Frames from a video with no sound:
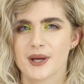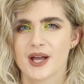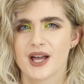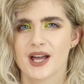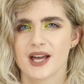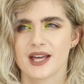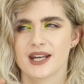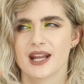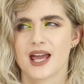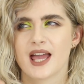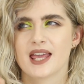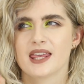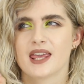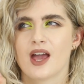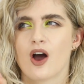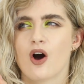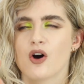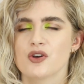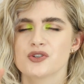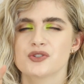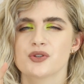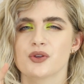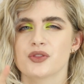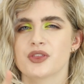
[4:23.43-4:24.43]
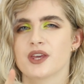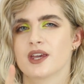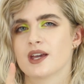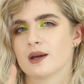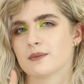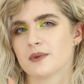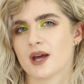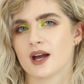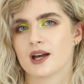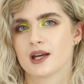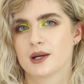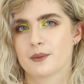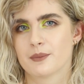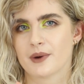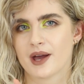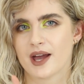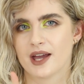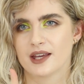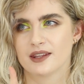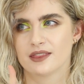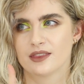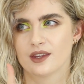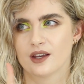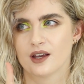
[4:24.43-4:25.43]
But I also think I'm not gonna
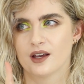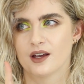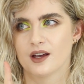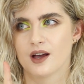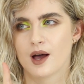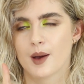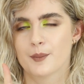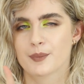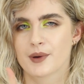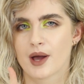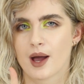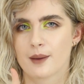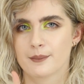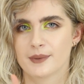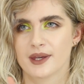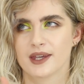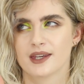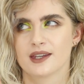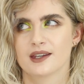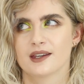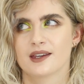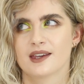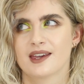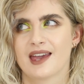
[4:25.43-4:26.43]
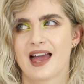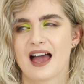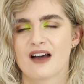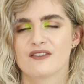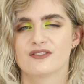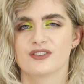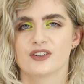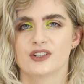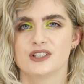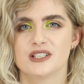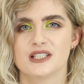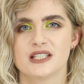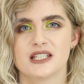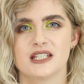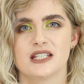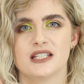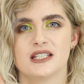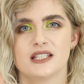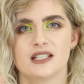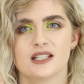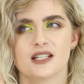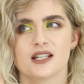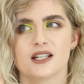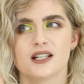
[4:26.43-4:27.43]
buy the upcoming Kat Von
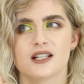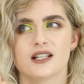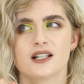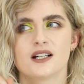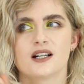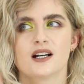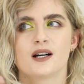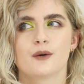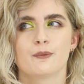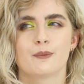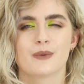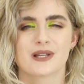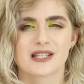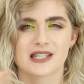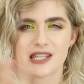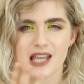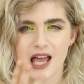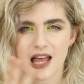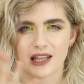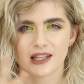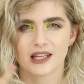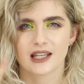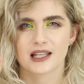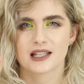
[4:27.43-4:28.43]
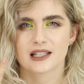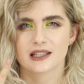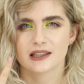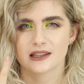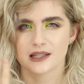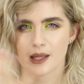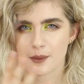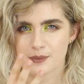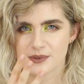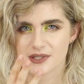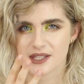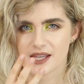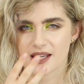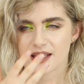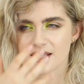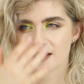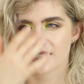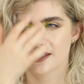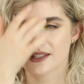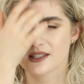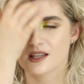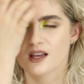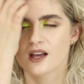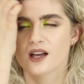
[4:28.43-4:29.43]
D metallic
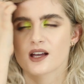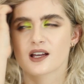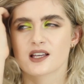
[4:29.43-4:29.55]
lipsticks,